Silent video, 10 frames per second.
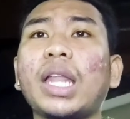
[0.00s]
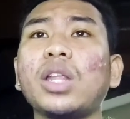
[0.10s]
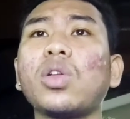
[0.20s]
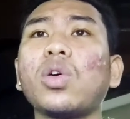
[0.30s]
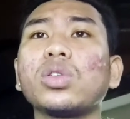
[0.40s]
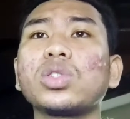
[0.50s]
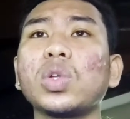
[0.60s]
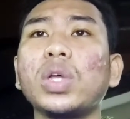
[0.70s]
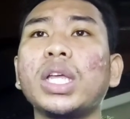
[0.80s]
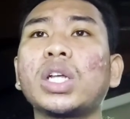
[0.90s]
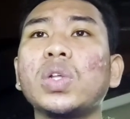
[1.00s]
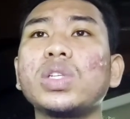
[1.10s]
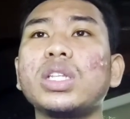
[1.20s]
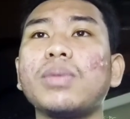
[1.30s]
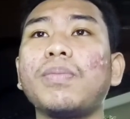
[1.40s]
and it also
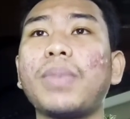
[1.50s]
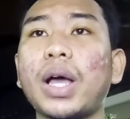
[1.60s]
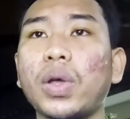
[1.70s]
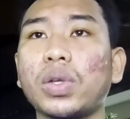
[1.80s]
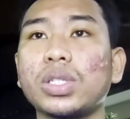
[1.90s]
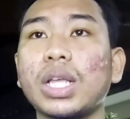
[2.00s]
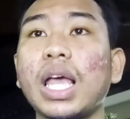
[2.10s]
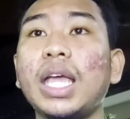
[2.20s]
includes the BIOS.